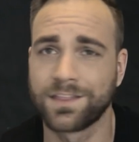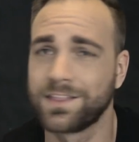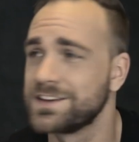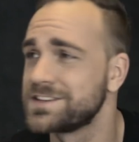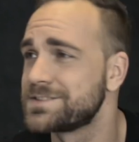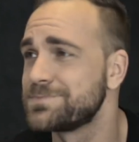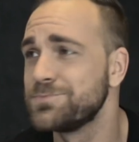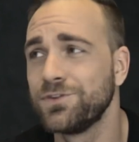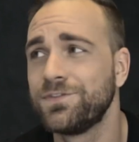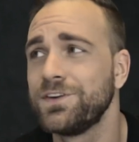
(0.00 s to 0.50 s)

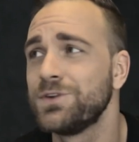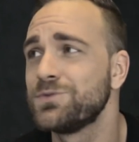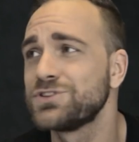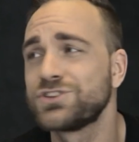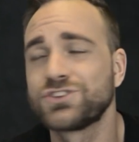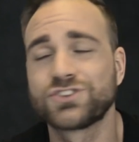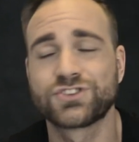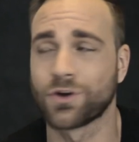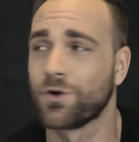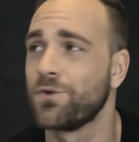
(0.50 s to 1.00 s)
This movie
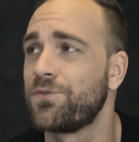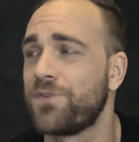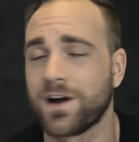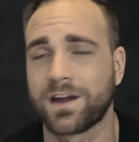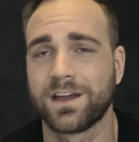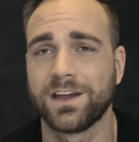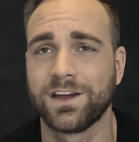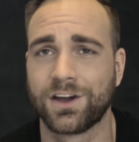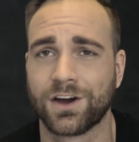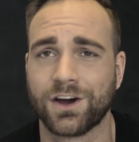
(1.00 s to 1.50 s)
was so
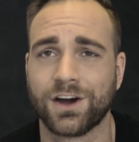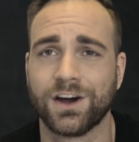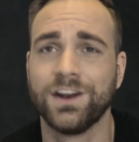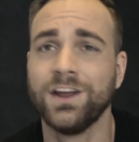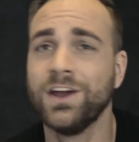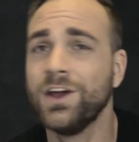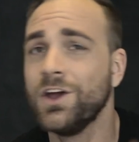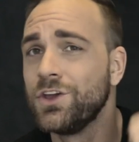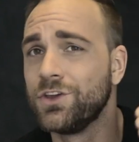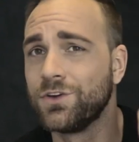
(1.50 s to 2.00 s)
fucking good.
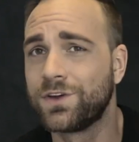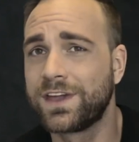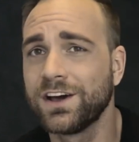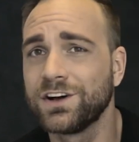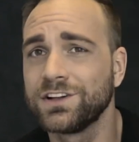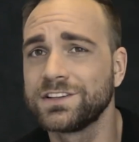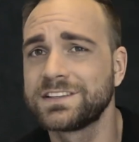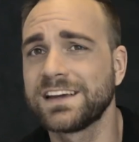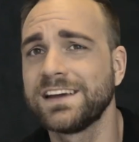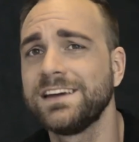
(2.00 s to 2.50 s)
You
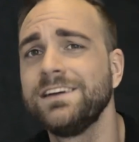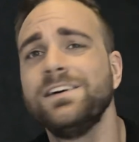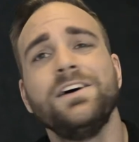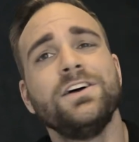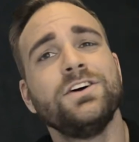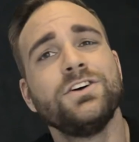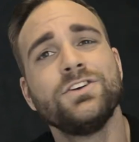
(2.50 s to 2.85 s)
killed it.